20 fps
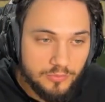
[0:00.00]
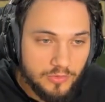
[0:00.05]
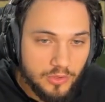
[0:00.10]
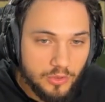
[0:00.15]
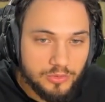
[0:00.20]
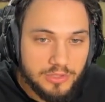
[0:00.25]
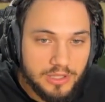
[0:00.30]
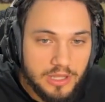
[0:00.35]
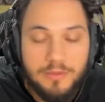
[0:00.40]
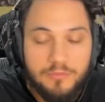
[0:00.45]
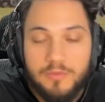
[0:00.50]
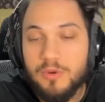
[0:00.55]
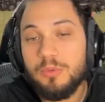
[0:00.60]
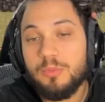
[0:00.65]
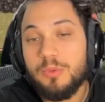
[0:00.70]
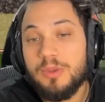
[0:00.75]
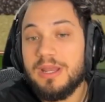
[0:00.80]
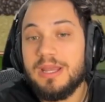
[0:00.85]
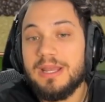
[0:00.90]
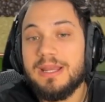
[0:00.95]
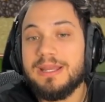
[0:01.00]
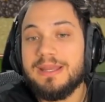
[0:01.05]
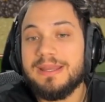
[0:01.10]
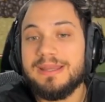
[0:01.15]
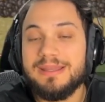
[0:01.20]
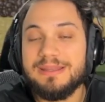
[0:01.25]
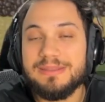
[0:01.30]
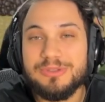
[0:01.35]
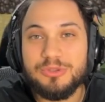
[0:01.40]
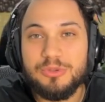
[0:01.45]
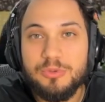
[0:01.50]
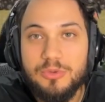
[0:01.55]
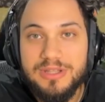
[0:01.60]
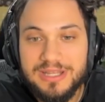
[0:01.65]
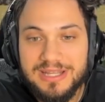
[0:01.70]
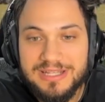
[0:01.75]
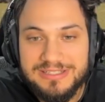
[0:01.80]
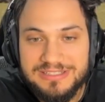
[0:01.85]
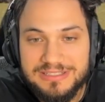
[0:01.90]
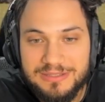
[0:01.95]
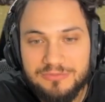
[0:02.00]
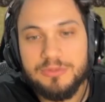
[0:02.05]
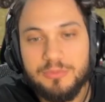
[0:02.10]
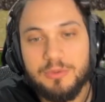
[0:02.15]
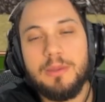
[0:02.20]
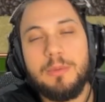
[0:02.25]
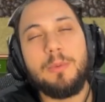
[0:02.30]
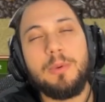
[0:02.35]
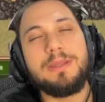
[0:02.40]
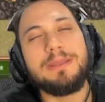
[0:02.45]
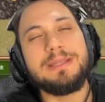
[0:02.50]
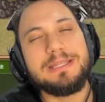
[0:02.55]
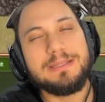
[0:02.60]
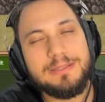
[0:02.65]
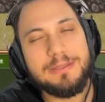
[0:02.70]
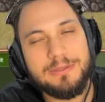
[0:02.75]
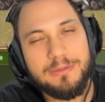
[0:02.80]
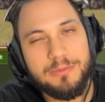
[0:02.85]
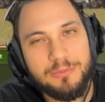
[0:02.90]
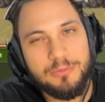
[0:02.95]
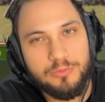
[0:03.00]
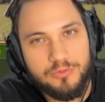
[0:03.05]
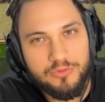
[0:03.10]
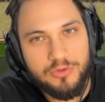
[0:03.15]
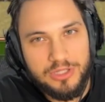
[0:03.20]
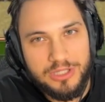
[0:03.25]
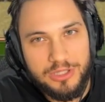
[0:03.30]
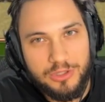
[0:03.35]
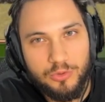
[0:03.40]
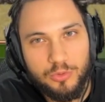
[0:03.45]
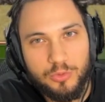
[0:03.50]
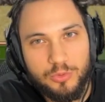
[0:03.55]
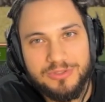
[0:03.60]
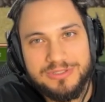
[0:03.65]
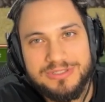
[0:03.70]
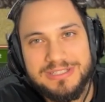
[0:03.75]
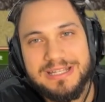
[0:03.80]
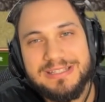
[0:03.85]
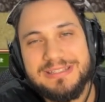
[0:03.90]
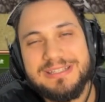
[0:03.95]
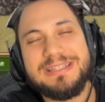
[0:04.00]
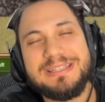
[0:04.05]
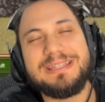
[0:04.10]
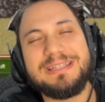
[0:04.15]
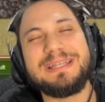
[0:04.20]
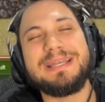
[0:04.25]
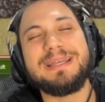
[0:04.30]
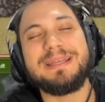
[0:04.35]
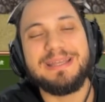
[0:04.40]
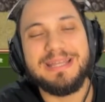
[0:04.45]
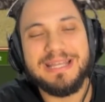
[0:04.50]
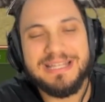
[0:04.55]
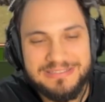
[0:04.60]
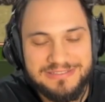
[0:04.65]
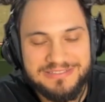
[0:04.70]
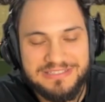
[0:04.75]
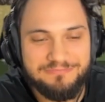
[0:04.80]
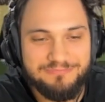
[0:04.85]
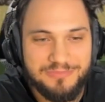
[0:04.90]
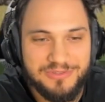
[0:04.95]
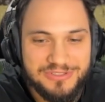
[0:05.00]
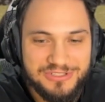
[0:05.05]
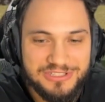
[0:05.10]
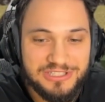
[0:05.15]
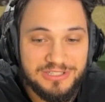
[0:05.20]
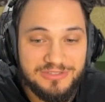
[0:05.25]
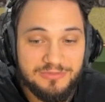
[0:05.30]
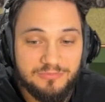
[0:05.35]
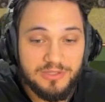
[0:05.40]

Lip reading: mode and a mode where it's you against everyone. What's really cool is that this is against NPCs,